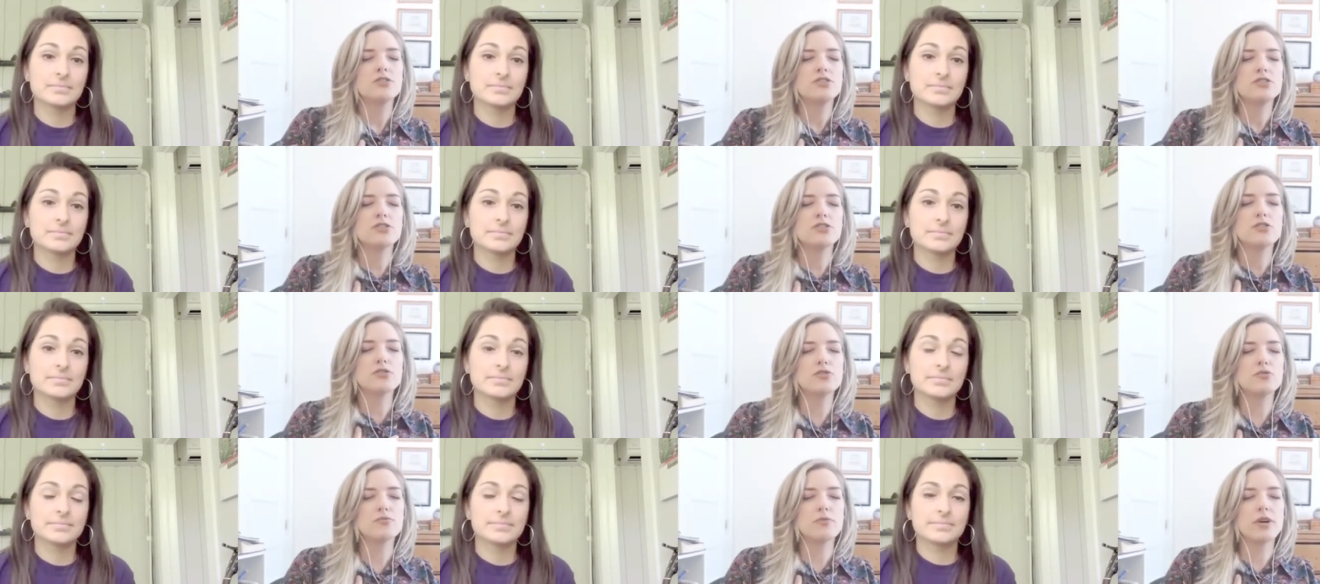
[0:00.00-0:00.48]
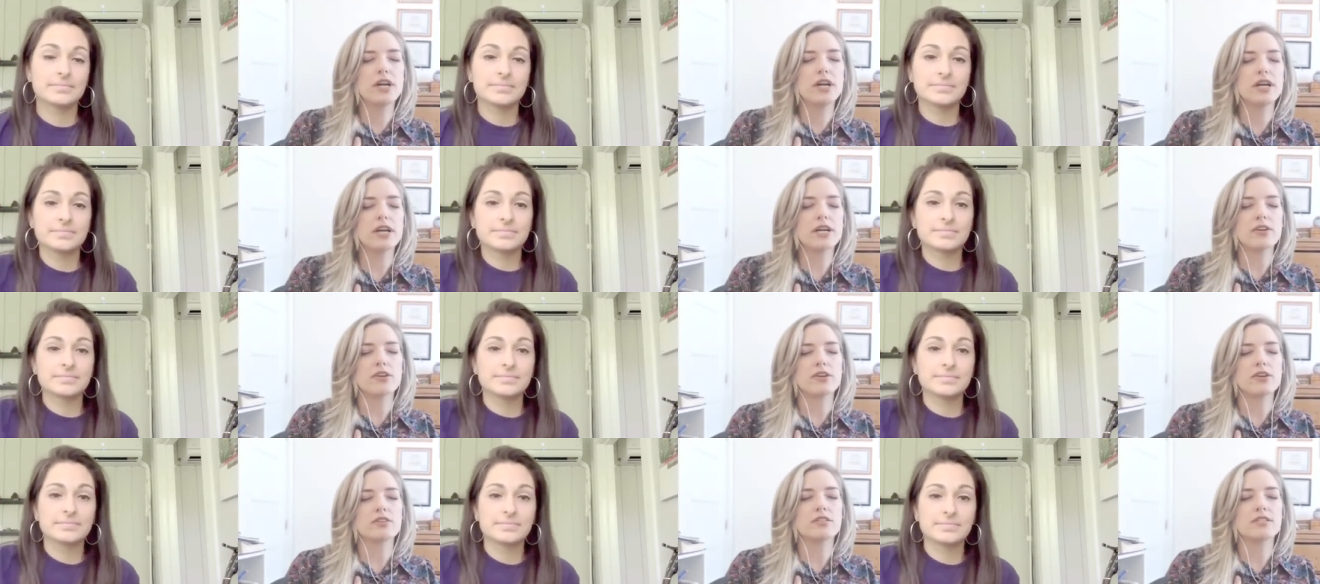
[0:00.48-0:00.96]
Speaker 1: to my
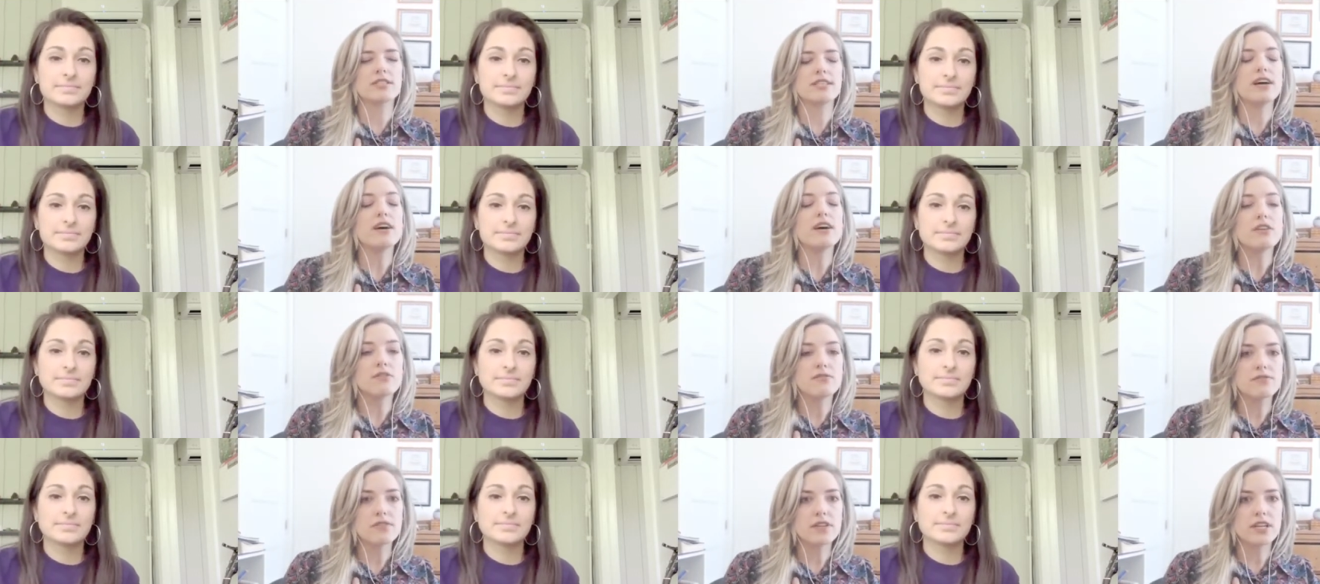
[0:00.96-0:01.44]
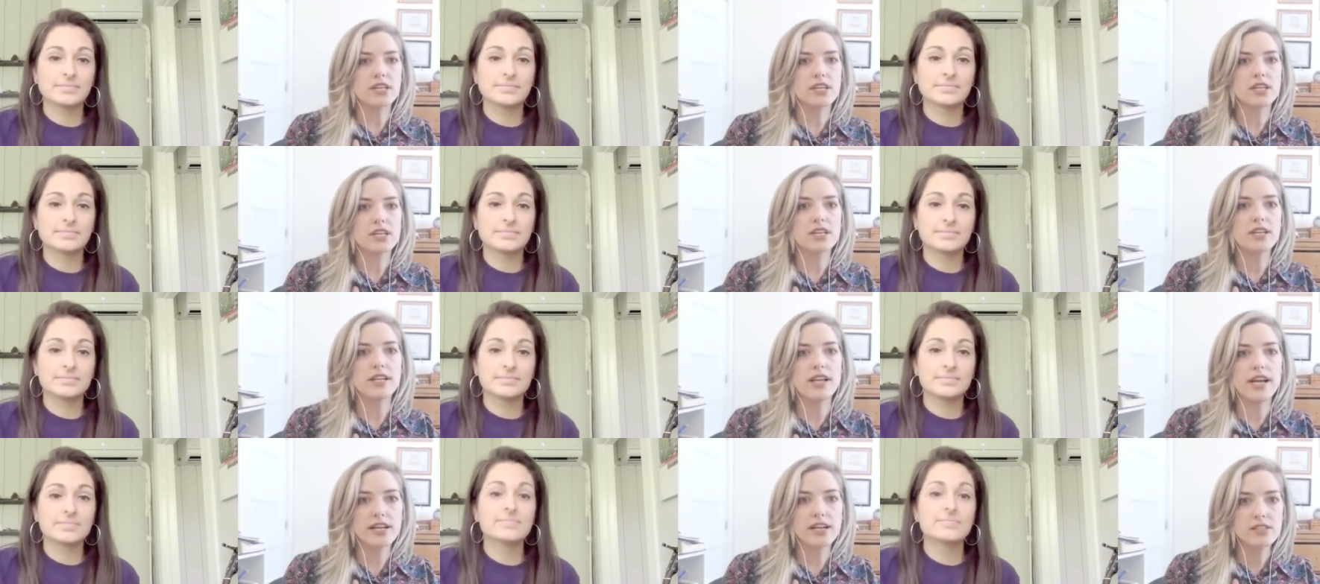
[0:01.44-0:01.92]
inner self, like
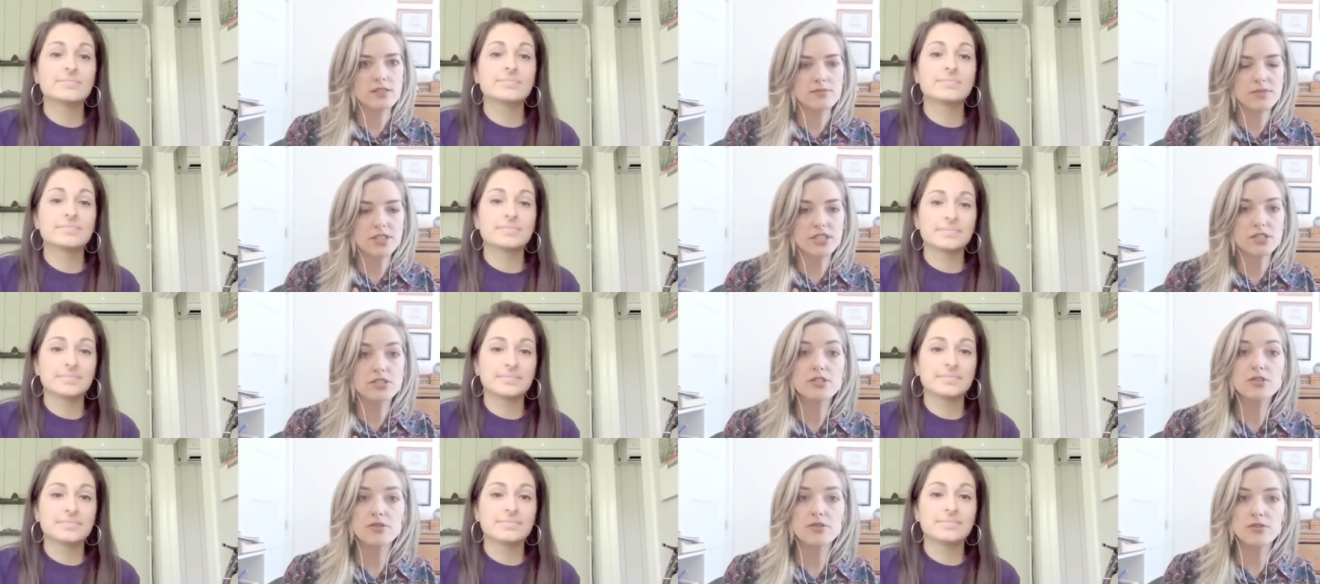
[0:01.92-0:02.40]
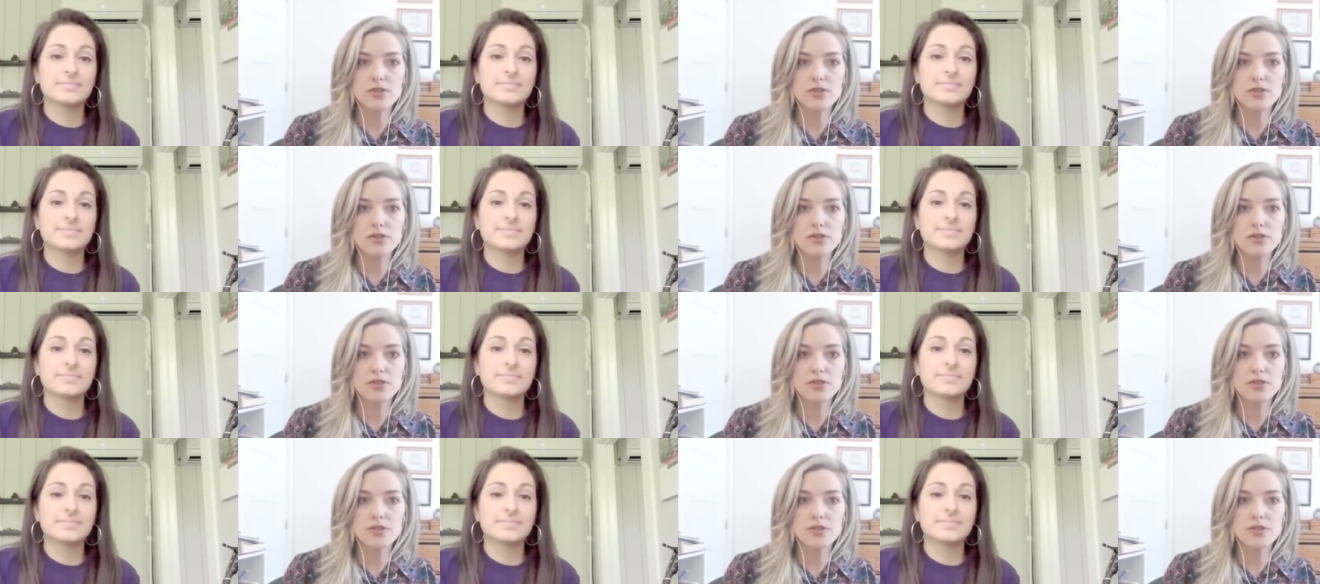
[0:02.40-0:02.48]
connect me to